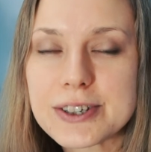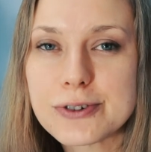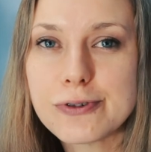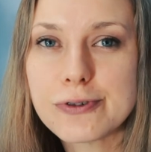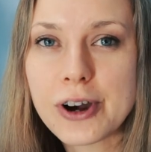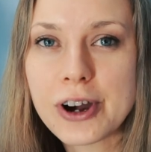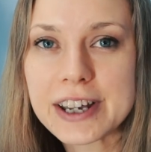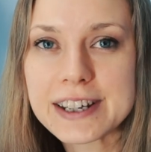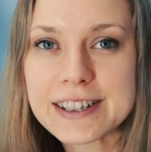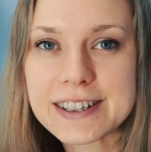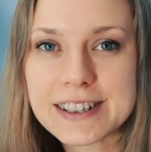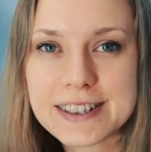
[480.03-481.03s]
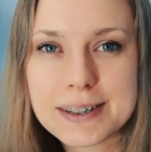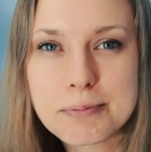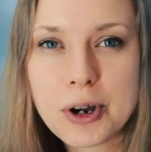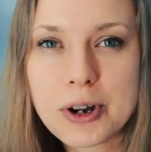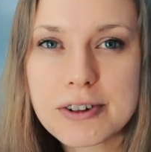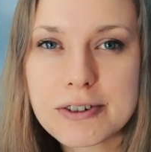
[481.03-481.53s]
to find some
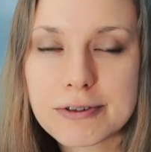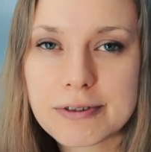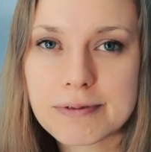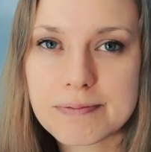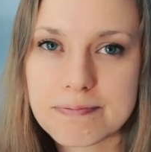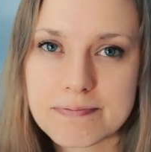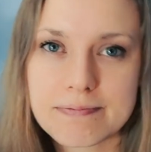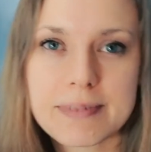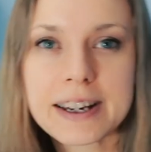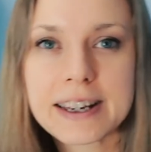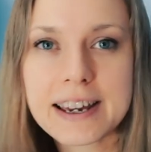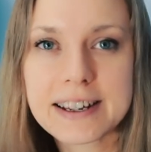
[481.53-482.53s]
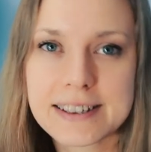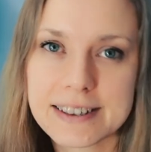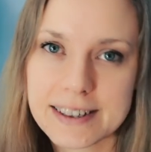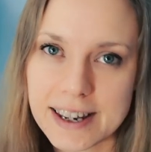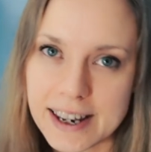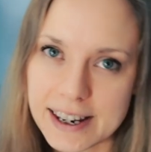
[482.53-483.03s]
kind of, I
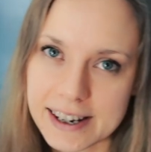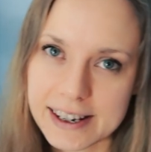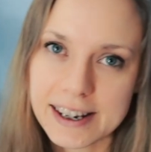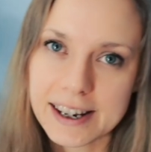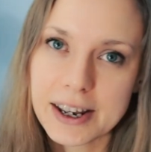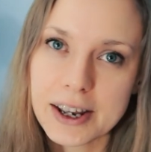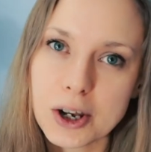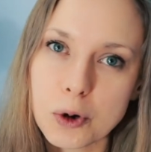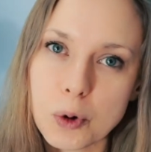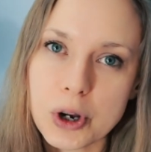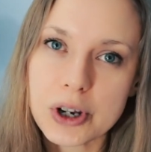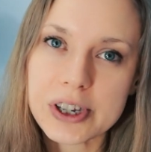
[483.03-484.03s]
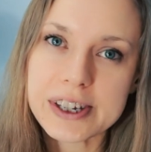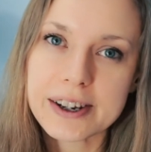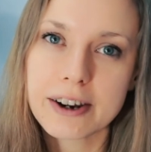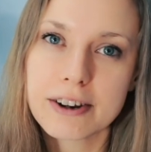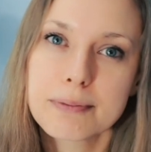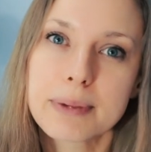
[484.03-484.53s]
guess, a quirky
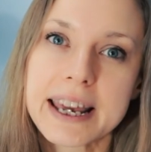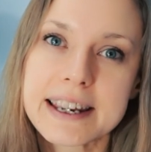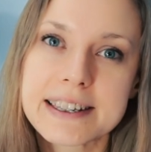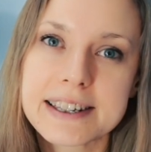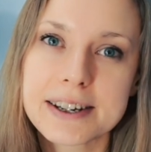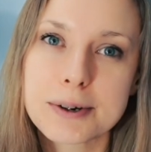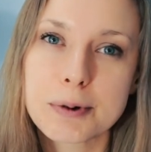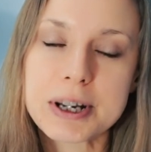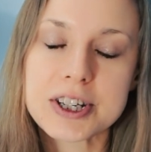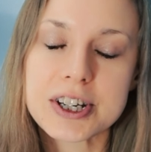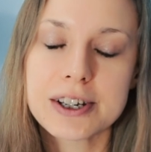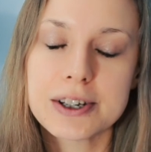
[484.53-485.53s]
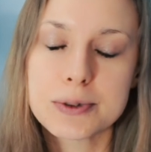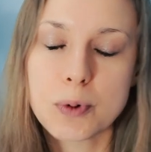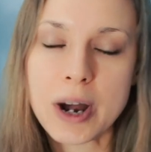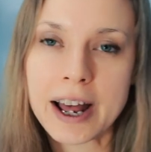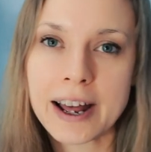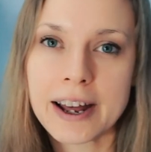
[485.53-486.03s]
kind of blazer which he could
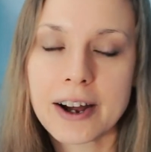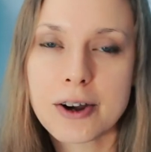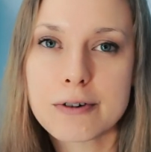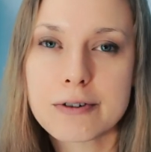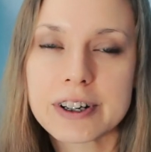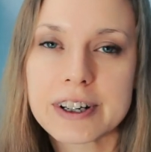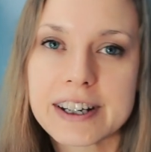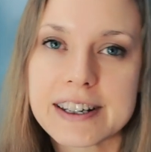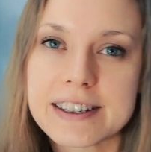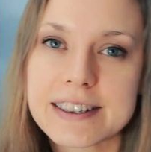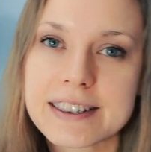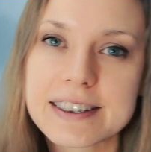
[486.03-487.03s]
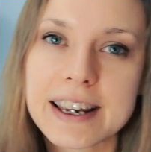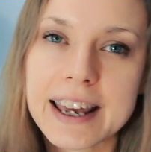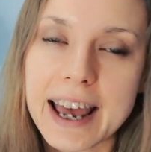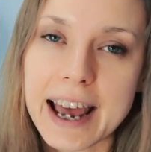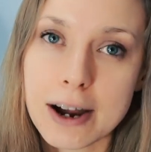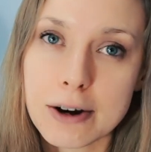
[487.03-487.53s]
wear over his
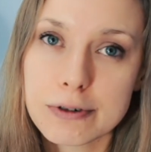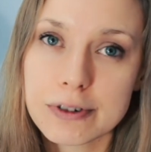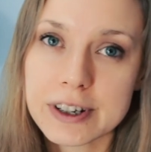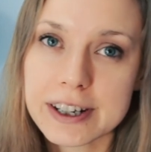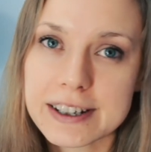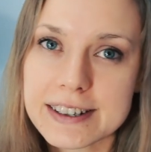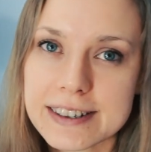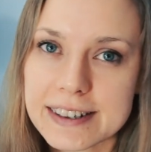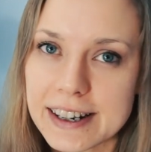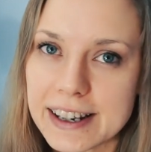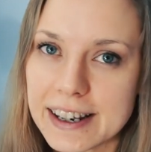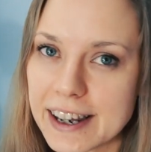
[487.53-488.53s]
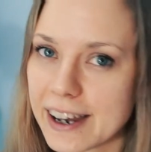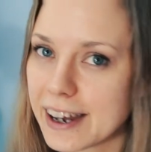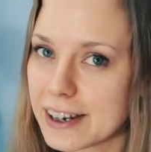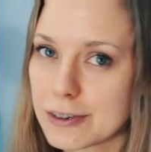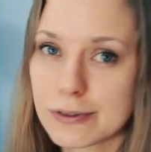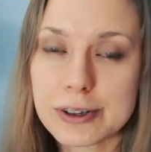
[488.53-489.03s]
outfit
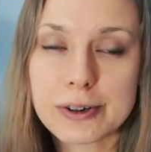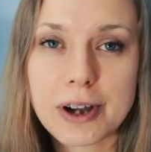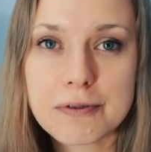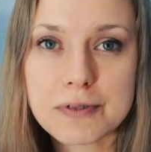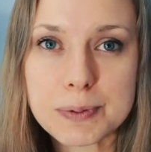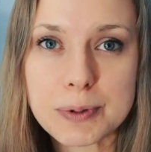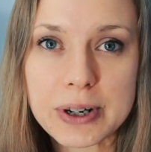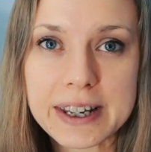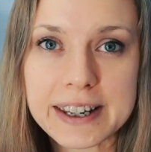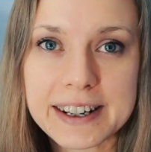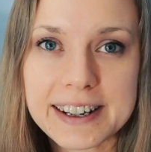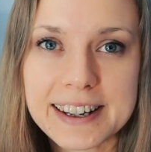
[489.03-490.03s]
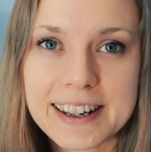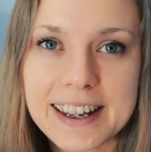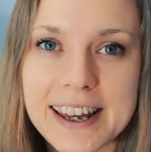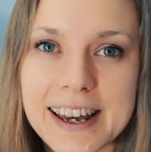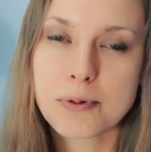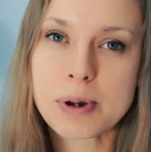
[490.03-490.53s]
and feel comfortable in
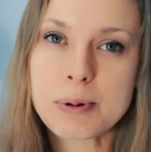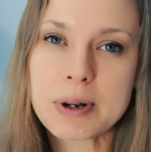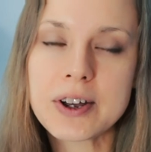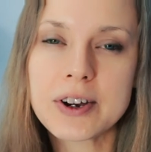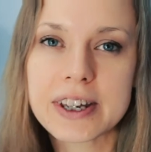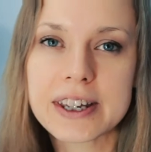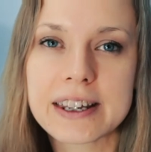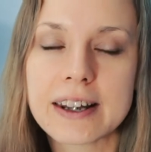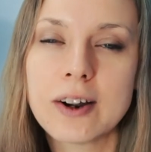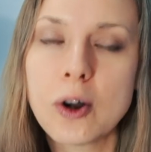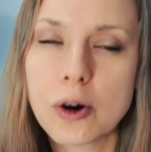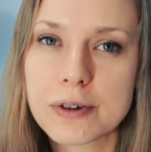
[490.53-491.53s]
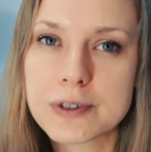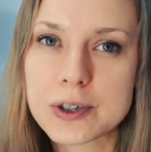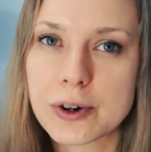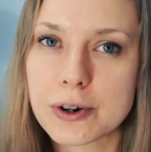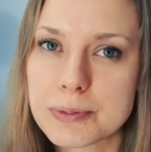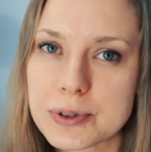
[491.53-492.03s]
we were looking in a lot of
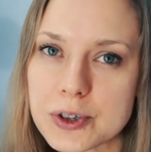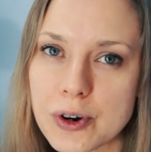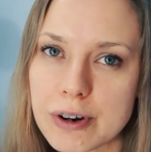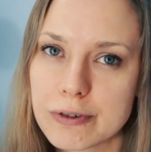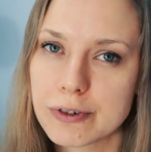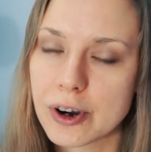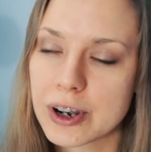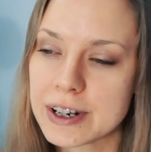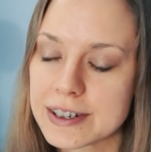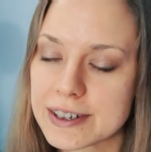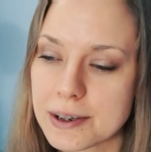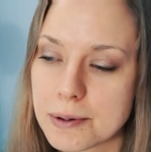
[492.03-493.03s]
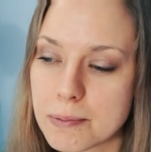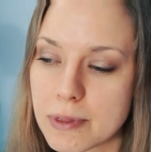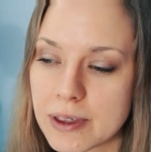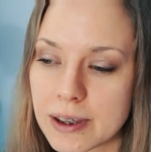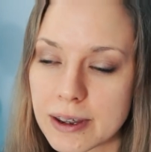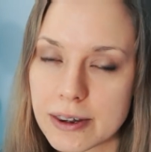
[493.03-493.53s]
shops trying to find
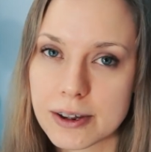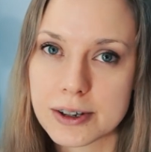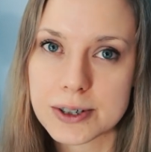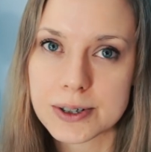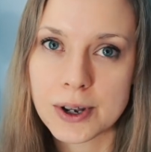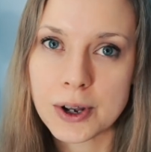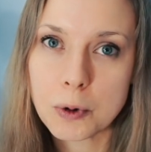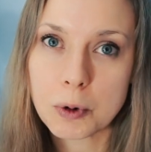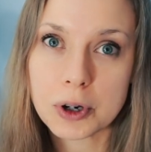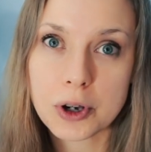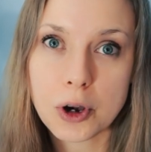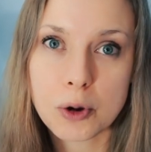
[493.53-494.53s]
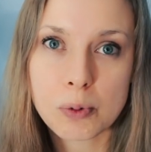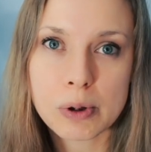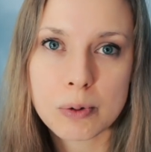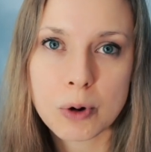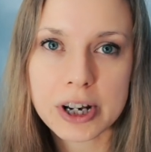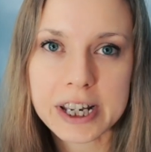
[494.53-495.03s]
something that would go
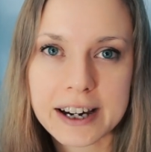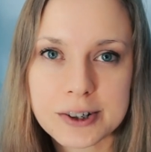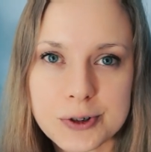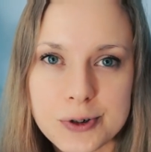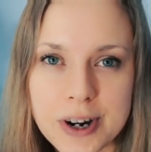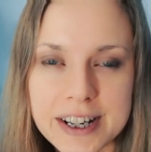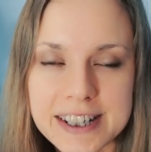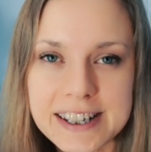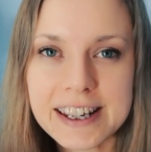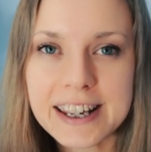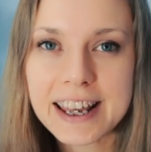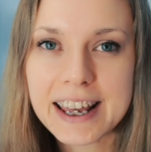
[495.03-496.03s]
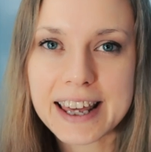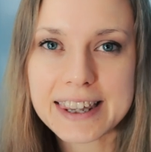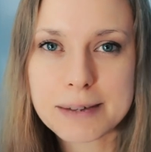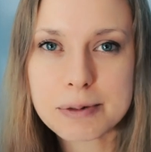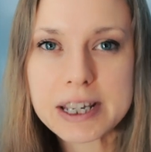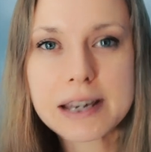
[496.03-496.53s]
with what he had already and
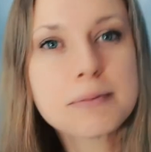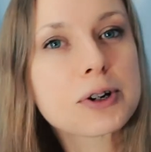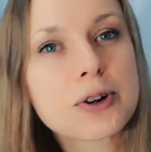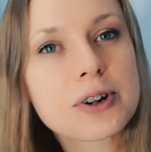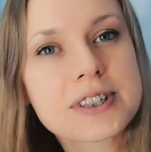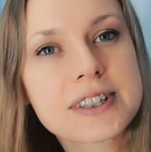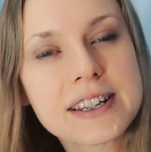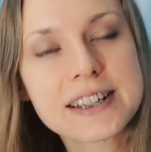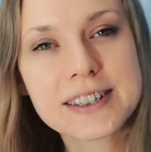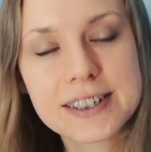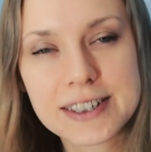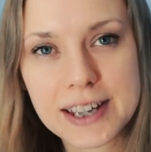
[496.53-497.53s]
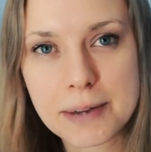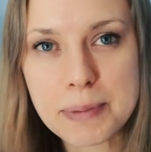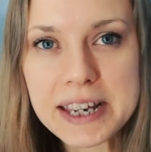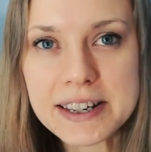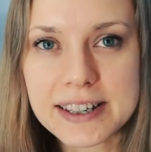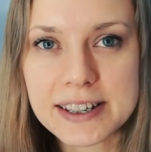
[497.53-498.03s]
then we came across this
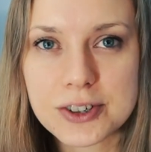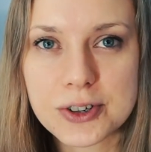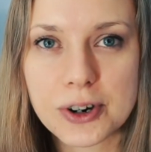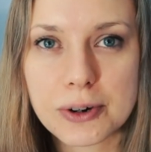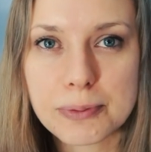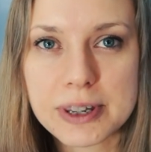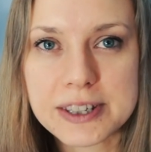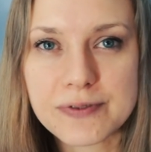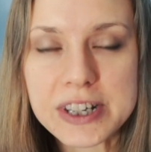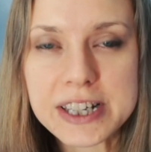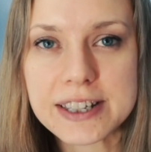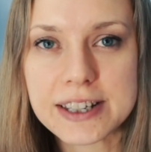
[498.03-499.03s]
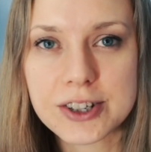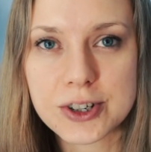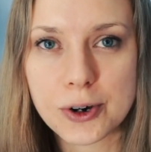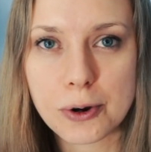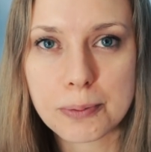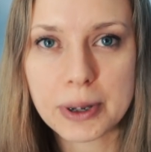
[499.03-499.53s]
amazing shop, this vintage
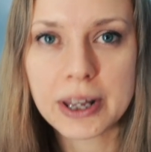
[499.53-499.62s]
shop,